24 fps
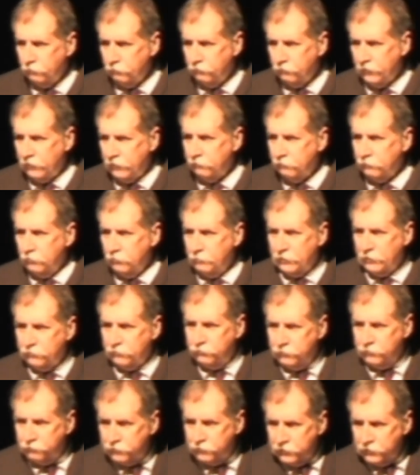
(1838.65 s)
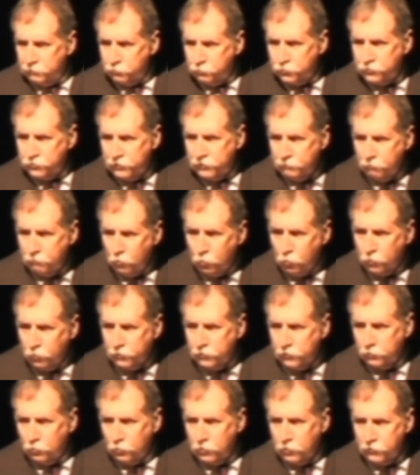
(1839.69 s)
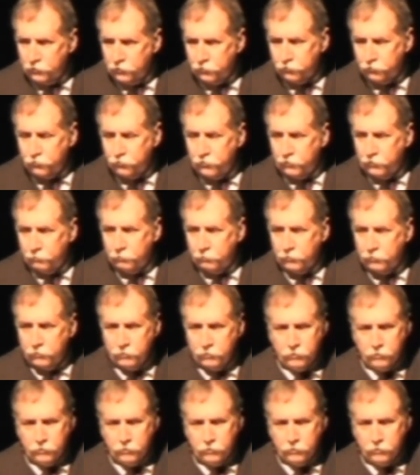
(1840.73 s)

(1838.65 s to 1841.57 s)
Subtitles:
Fayetteville makes 15% more than the one on the Strip.